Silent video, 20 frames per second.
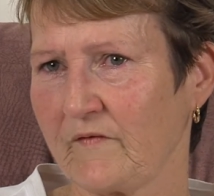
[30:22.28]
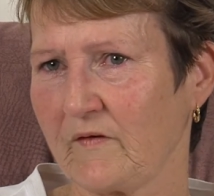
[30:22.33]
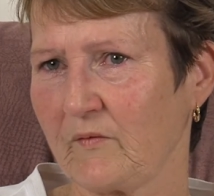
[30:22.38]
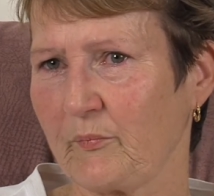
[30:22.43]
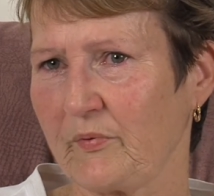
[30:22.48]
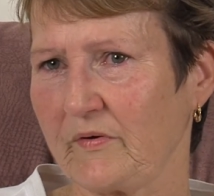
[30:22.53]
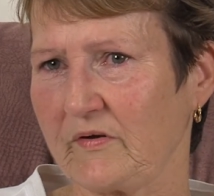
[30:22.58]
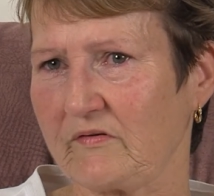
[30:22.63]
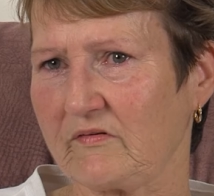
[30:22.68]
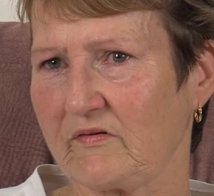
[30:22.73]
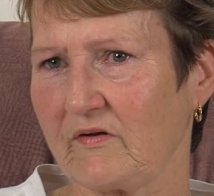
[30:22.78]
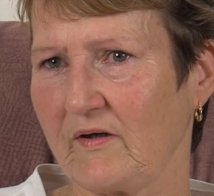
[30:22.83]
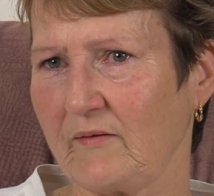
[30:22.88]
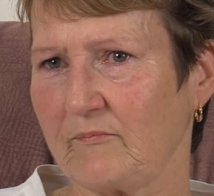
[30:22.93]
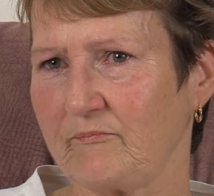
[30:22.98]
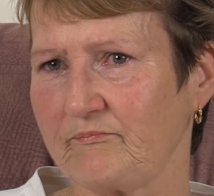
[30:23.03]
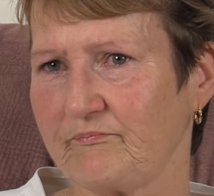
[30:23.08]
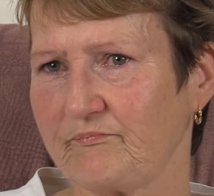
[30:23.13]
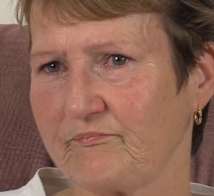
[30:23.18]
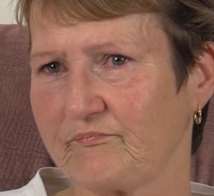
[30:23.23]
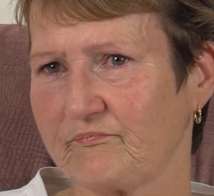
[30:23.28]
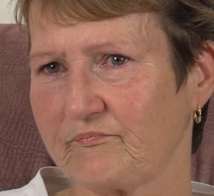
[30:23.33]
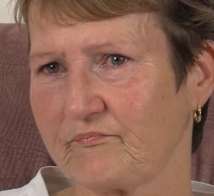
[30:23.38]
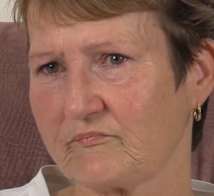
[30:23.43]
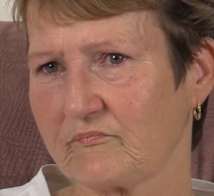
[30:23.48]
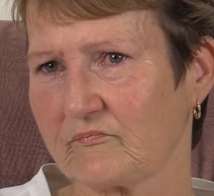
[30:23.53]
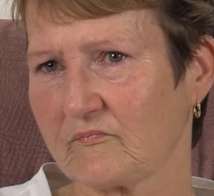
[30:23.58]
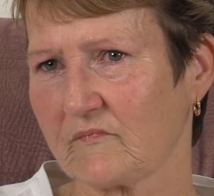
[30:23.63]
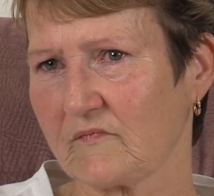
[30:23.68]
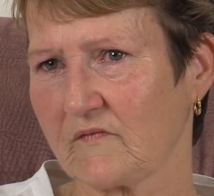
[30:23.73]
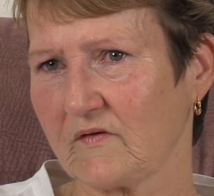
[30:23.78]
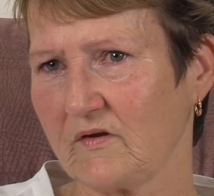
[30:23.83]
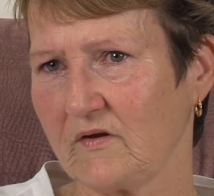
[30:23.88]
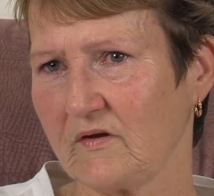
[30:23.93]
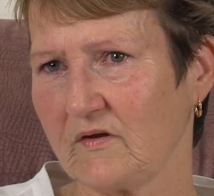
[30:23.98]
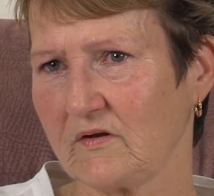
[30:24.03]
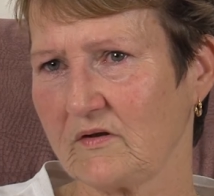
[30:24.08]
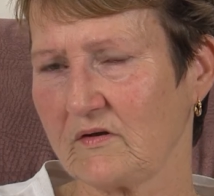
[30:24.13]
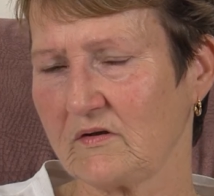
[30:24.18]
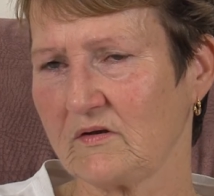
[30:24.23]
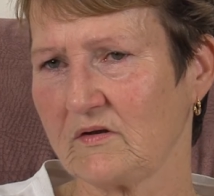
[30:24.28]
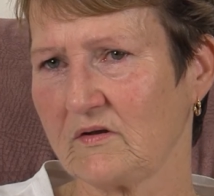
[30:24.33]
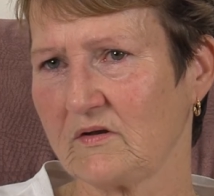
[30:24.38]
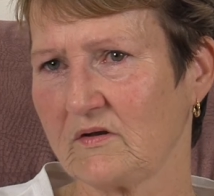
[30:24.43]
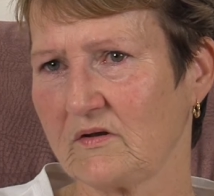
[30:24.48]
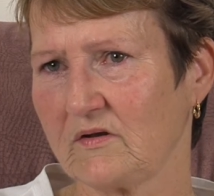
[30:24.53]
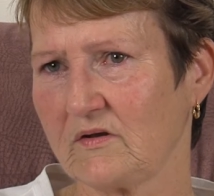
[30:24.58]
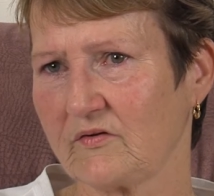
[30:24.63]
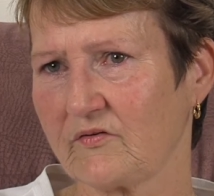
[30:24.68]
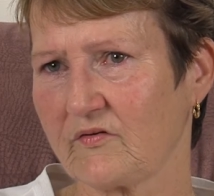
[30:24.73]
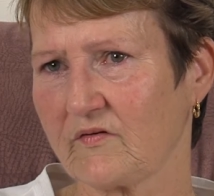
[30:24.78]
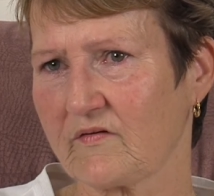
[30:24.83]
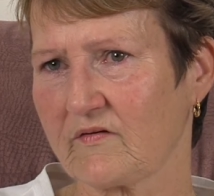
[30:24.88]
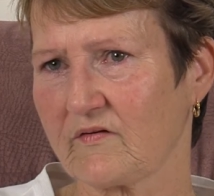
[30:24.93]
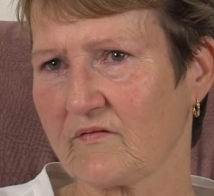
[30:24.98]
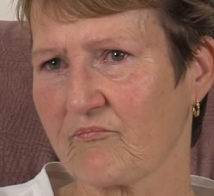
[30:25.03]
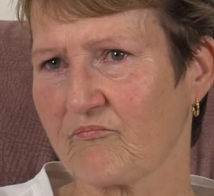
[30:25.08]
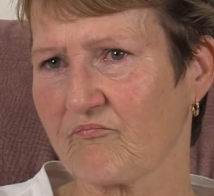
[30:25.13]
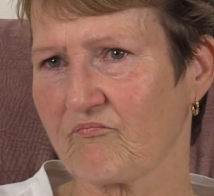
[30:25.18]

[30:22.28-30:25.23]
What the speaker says: But yeah, just